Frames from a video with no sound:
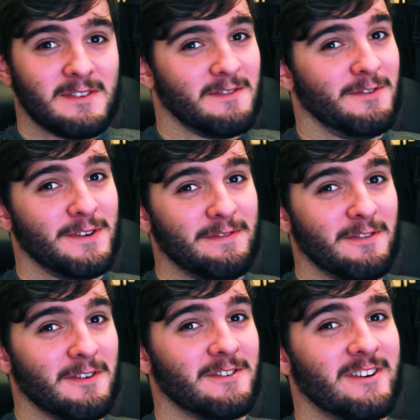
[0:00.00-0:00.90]
Some Fuji
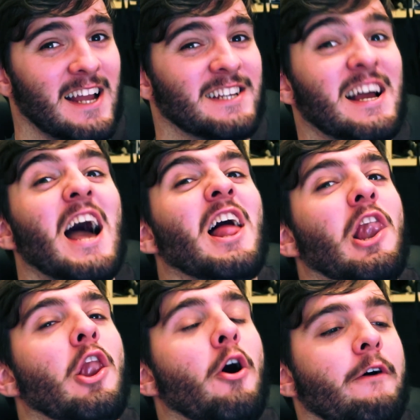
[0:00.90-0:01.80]
400H. I
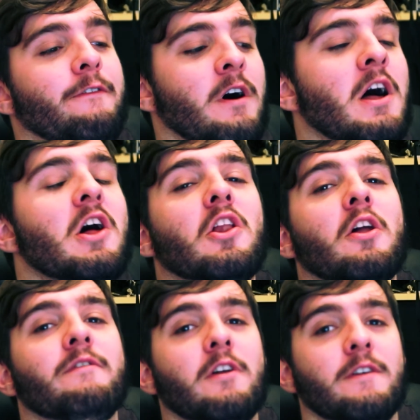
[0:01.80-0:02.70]
love,
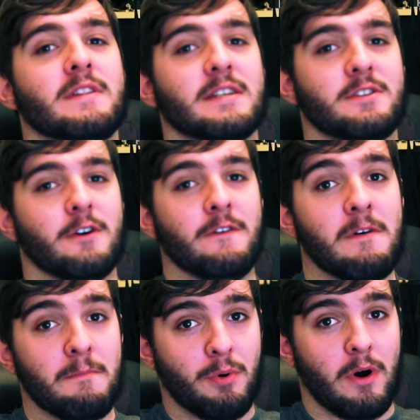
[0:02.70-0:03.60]
love, love this
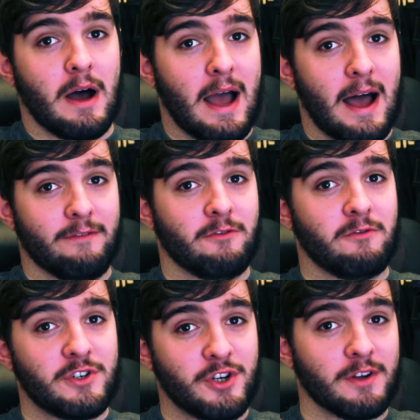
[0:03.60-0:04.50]
stuff, but I
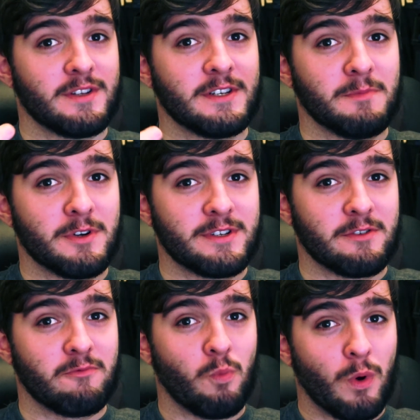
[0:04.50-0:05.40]
haven't shot it as much
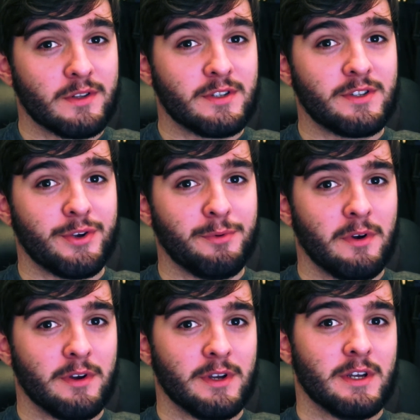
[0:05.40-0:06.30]
as I wanted to.
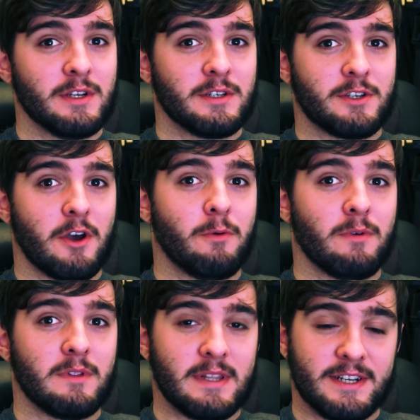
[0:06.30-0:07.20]

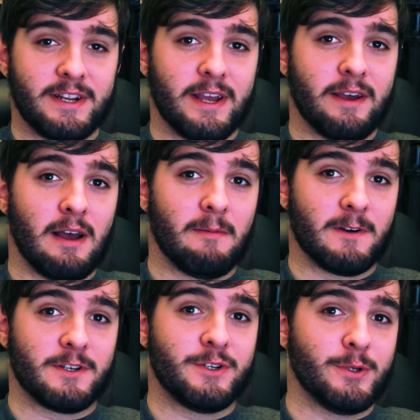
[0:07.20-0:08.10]
So this year, I'm
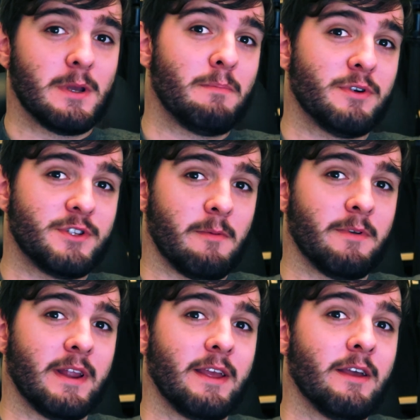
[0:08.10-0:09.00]
going to shoot
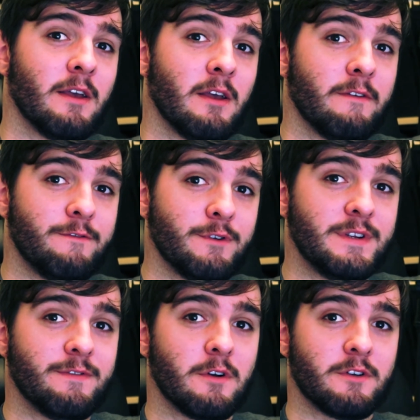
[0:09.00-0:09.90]
predominantly
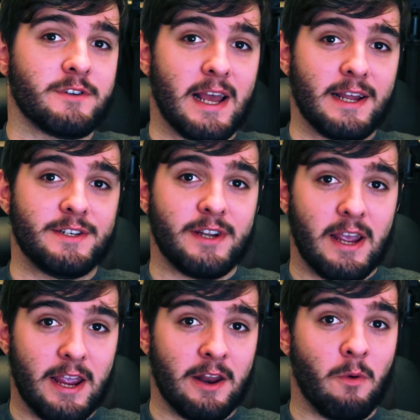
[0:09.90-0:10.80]
Fuji 400H
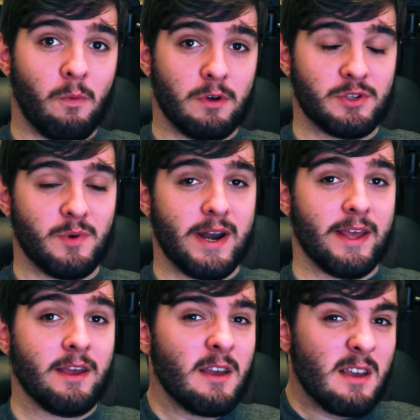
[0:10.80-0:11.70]
in
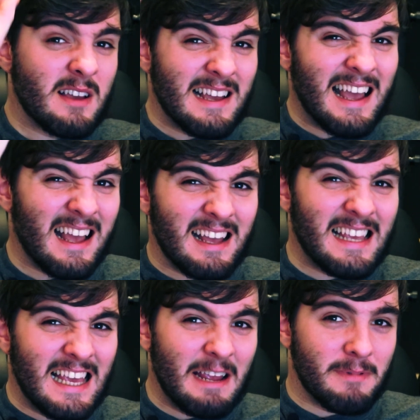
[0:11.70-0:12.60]
120.
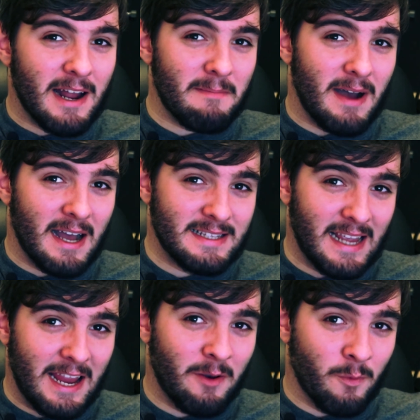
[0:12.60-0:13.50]
Keep that in mind,
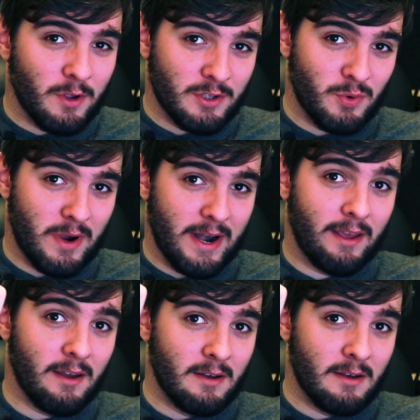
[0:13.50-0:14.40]
in 120.